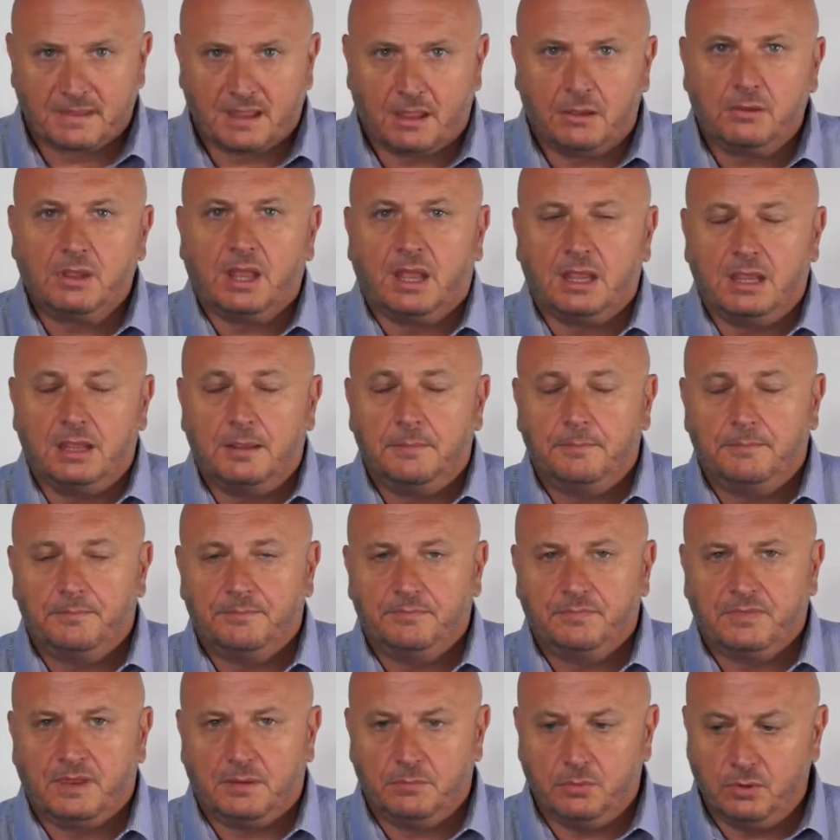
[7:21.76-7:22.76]
Okay,
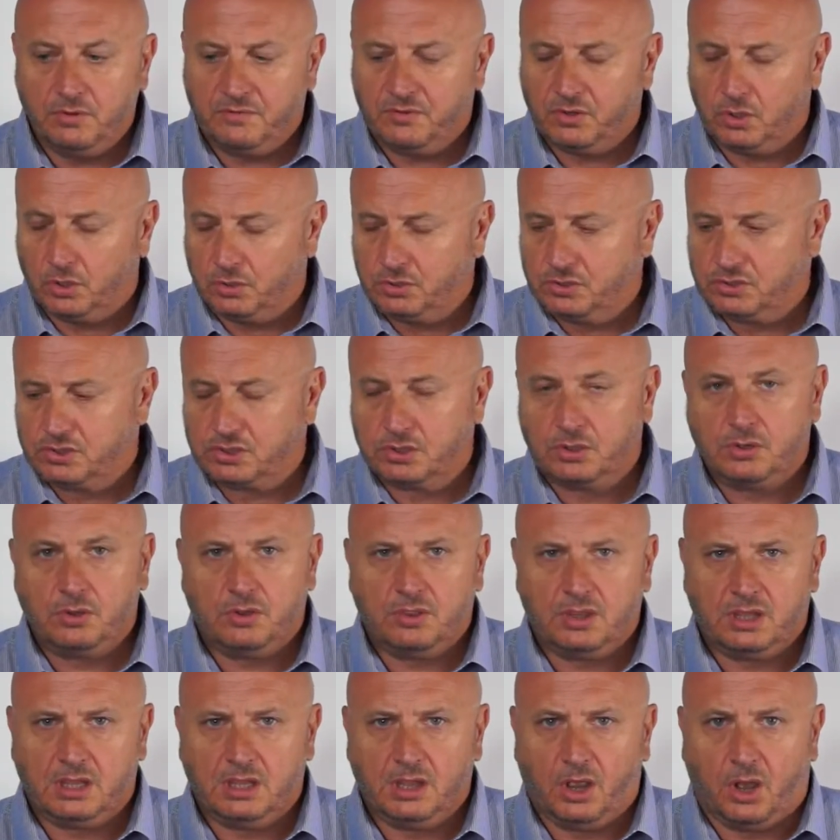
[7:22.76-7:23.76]
moving on to
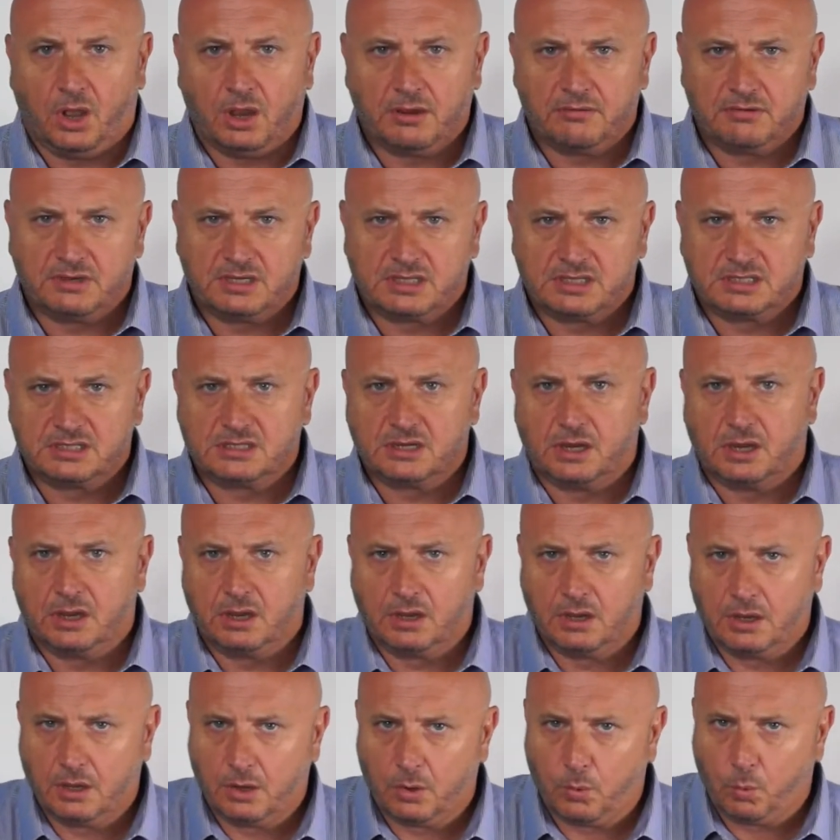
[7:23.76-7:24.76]
the Iris
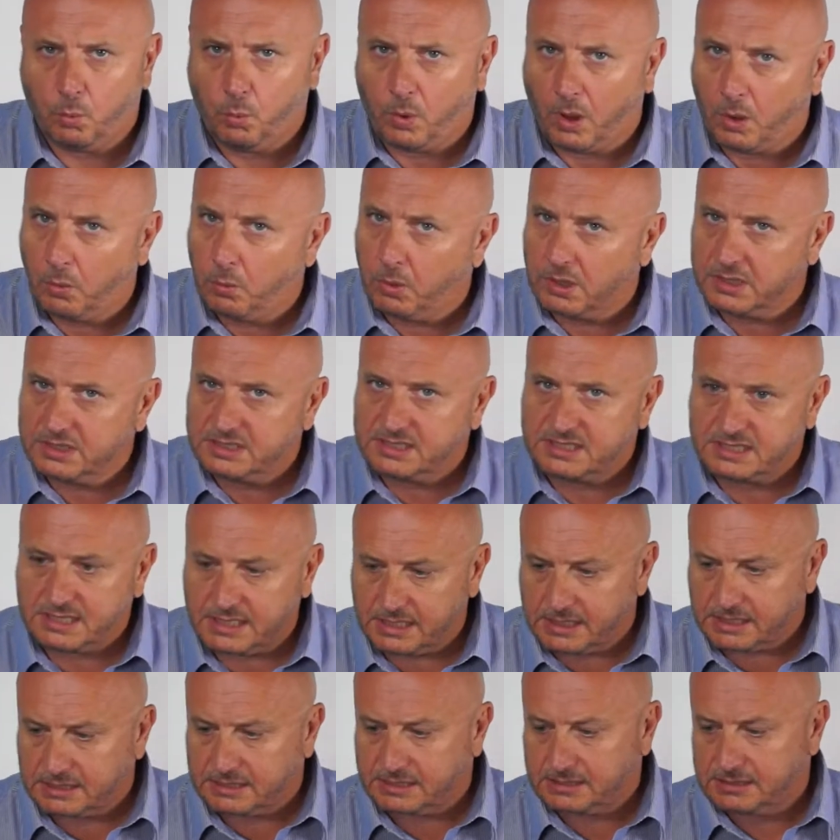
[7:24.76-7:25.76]

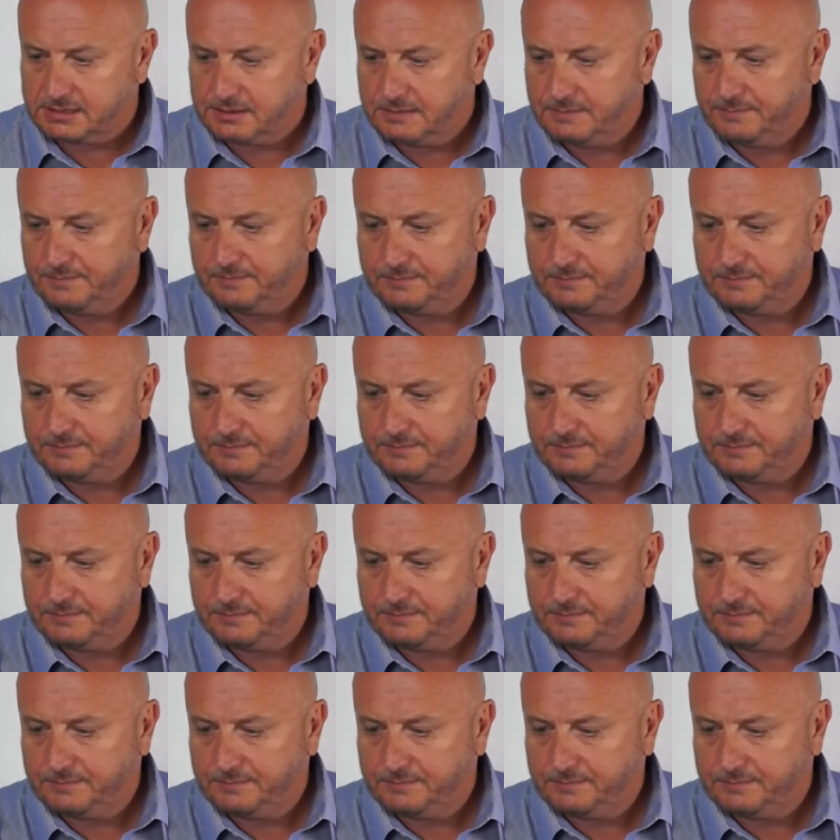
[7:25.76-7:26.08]
116.